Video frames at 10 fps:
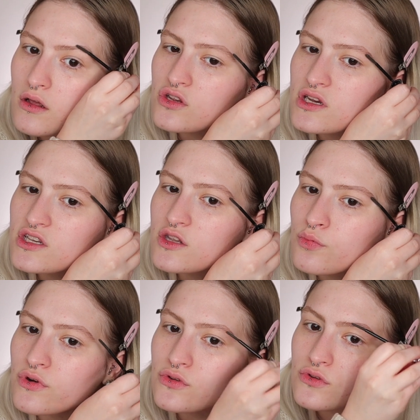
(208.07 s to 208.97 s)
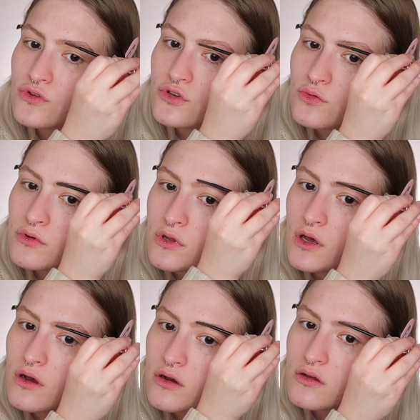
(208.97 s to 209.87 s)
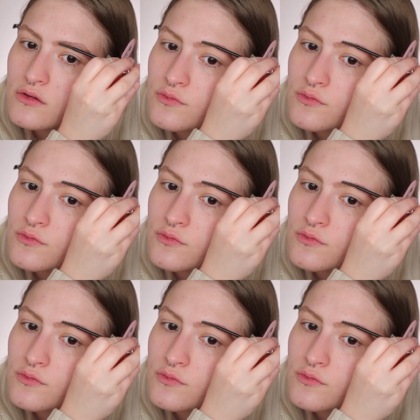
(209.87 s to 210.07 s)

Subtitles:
just because the bristles are super long.